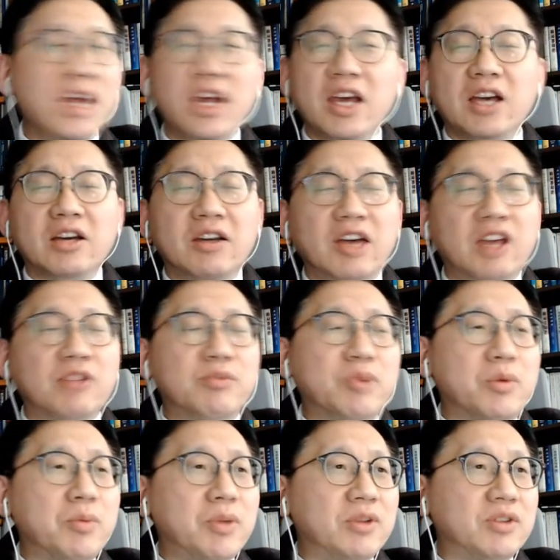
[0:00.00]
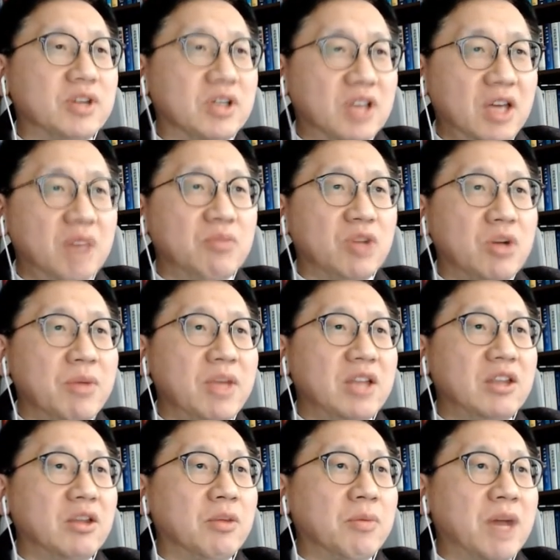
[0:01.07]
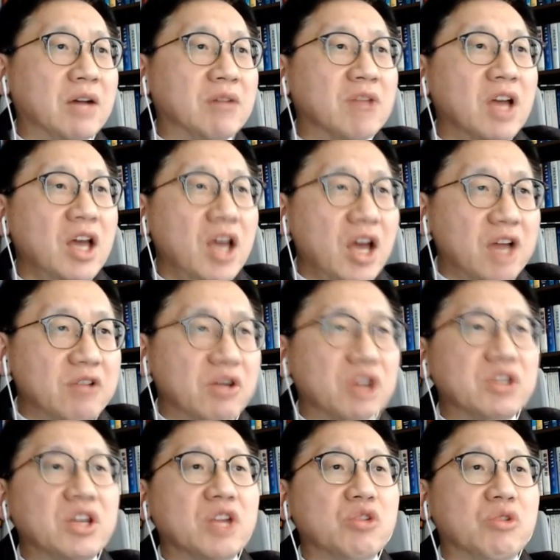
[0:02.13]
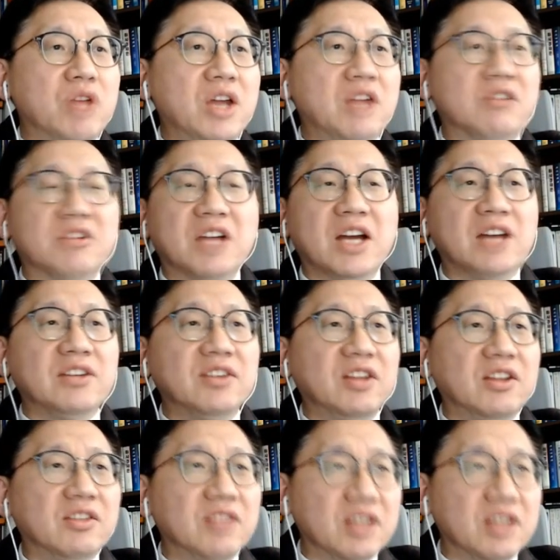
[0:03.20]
as Professor Kim commented about Russia and Ukraine crisis,